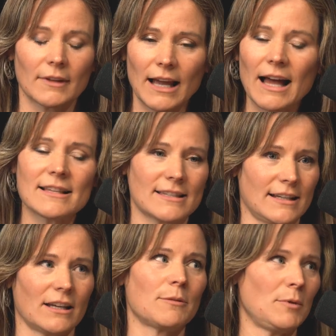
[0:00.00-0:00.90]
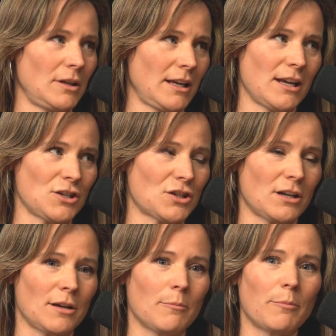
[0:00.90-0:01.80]
constant
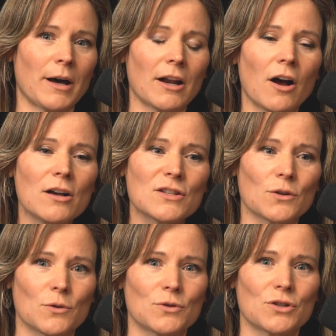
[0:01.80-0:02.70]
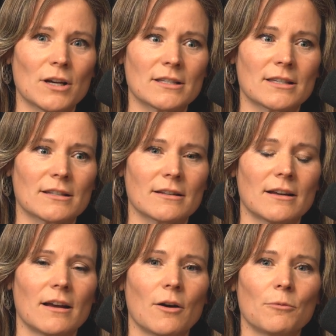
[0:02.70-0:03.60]
communication, but also just
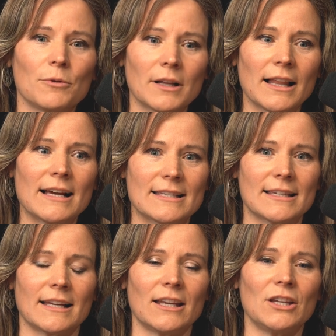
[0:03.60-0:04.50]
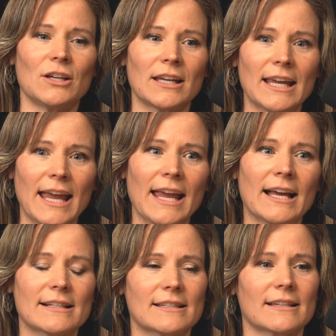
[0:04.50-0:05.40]
realizing you
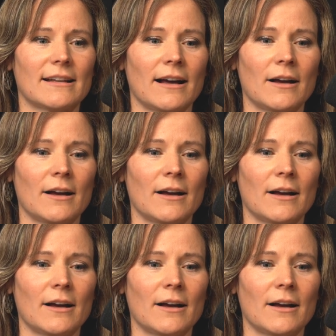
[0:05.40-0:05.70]
can't